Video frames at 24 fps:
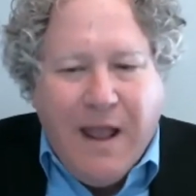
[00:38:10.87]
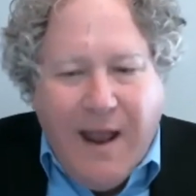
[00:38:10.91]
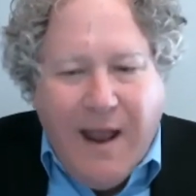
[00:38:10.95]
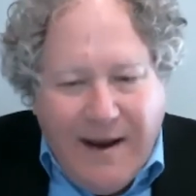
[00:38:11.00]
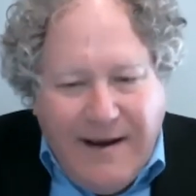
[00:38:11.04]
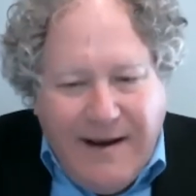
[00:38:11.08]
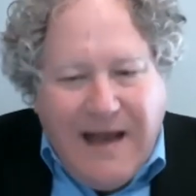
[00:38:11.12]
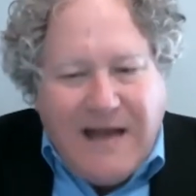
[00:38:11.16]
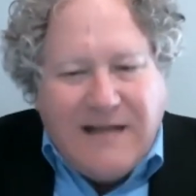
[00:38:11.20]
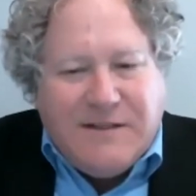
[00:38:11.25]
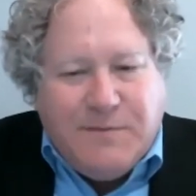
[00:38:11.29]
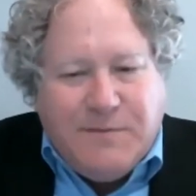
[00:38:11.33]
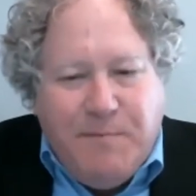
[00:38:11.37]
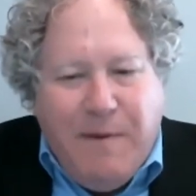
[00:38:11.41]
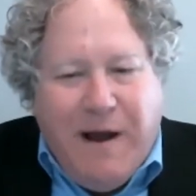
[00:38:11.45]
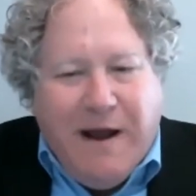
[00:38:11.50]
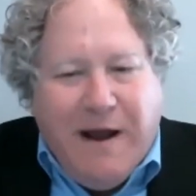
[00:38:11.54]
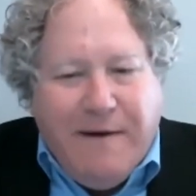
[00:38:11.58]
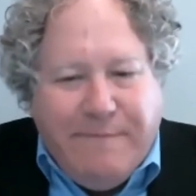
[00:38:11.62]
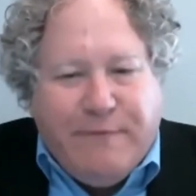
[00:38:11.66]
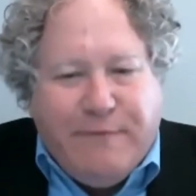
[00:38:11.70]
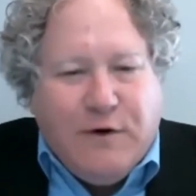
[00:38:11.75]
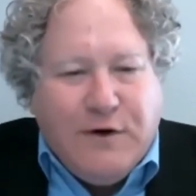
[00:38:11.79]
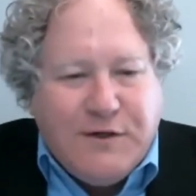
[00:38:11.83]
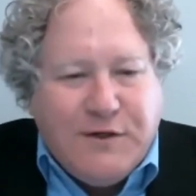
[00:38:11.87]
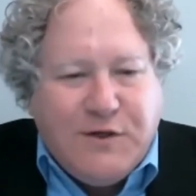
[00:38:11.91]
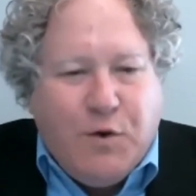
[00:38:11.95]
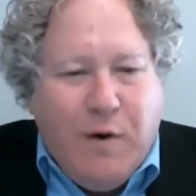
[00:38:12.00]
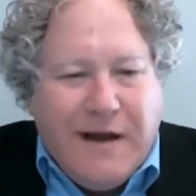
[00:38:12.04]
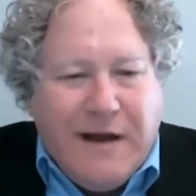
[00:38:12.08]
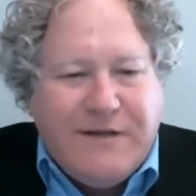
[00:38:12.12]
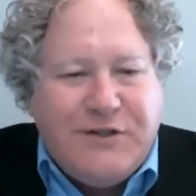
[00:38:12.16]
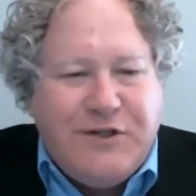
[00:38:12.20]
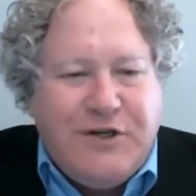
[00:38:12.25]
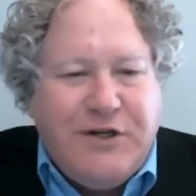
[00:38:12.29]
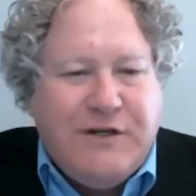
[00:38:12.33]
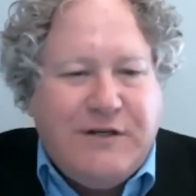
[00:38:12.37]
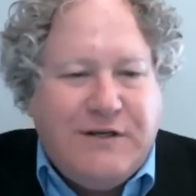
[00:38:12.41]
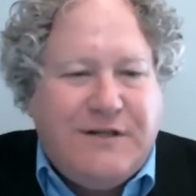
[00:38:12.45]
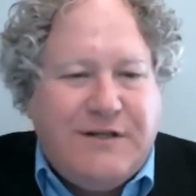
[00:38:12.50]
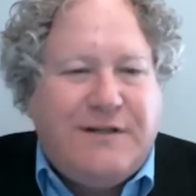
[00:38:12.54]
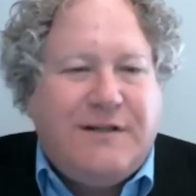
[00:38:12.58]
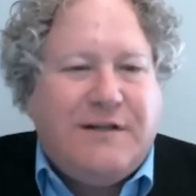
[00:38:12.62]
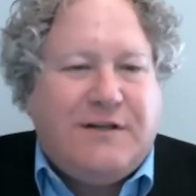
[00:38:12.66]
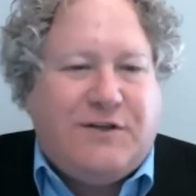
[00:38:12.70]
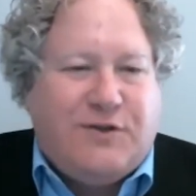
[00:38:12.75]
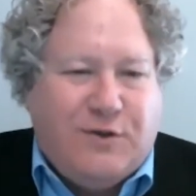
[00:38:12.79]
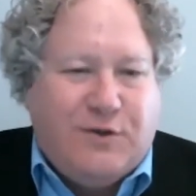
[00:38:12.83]
And that's my first question to
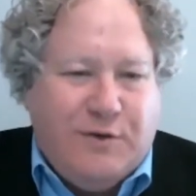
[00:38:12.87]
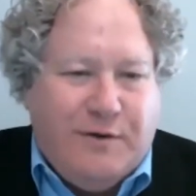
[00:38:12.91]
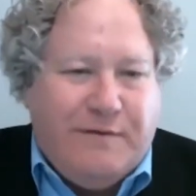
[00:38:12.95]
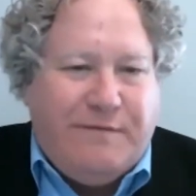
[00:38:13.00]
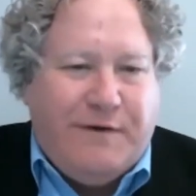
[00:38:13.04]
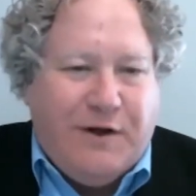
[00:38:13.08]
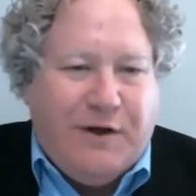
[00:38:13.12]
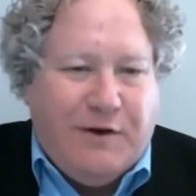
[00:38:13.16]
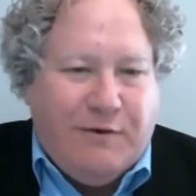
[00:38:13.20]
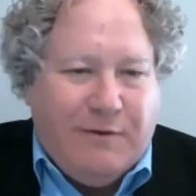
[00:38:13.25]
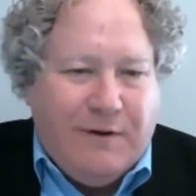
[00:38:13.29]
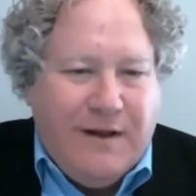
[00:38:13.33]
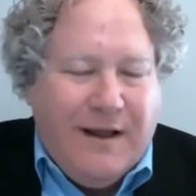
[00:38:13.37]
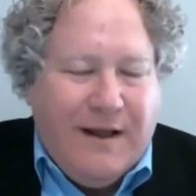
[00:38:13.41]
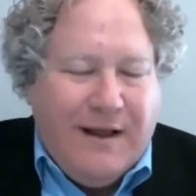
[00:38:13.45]
the two of you,